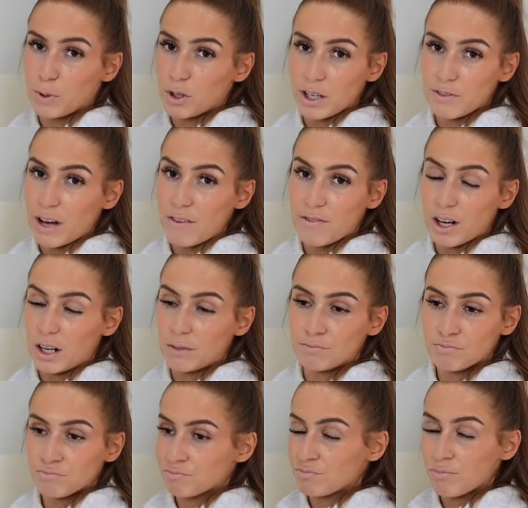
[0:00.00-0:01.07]
board if ever
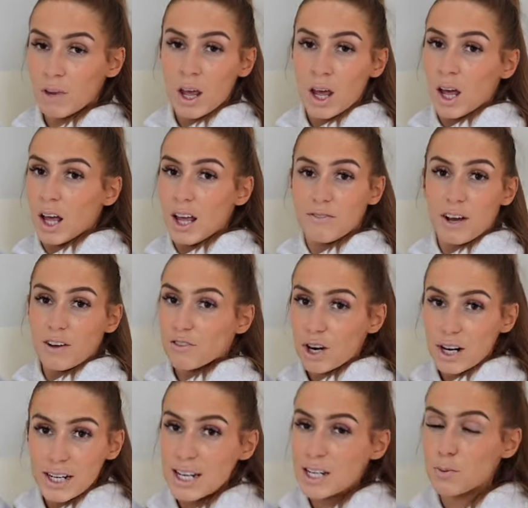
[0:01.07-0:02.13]

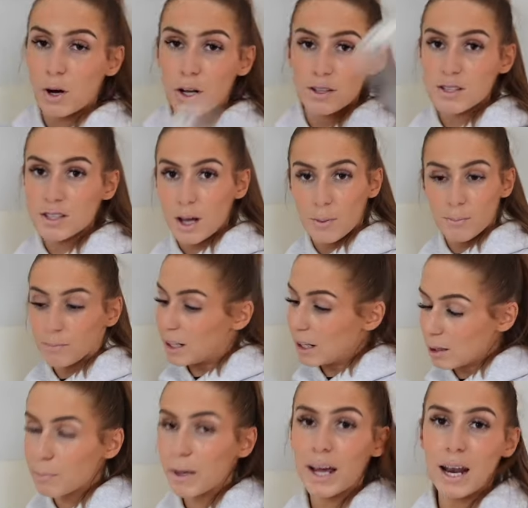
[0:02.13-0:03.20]
I need one. So
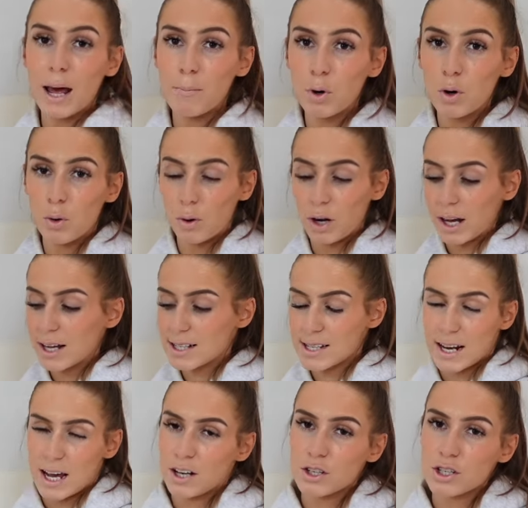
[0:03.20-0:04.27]
little B&M haul. Like I
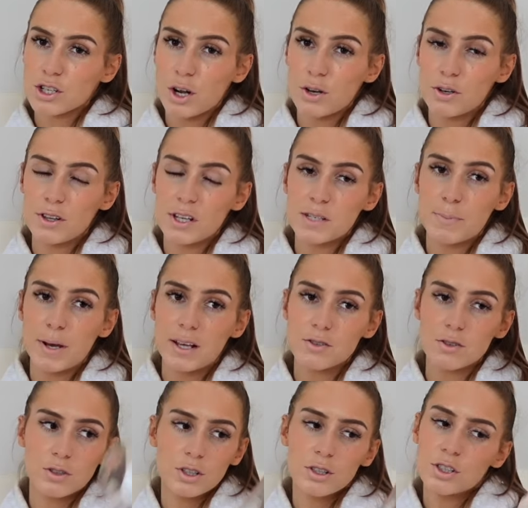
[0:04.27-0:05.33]
said, I hadn't shown you these bits
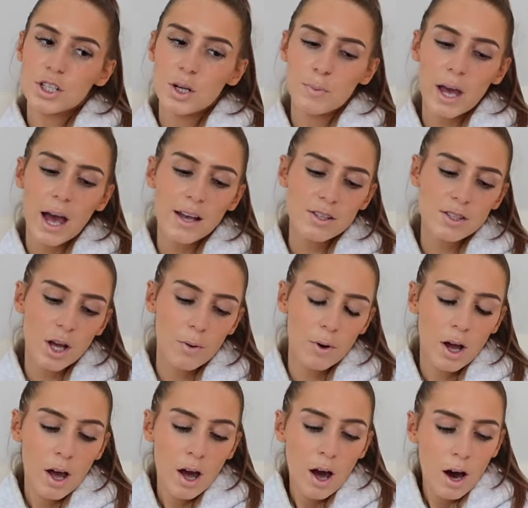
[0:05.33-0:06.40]
on YouTube yet, so
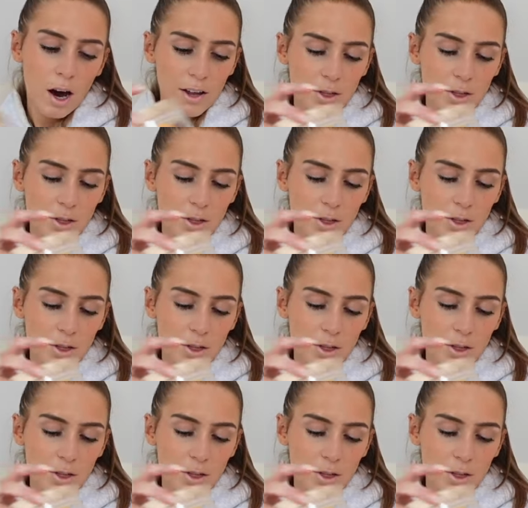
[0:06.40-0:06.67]
I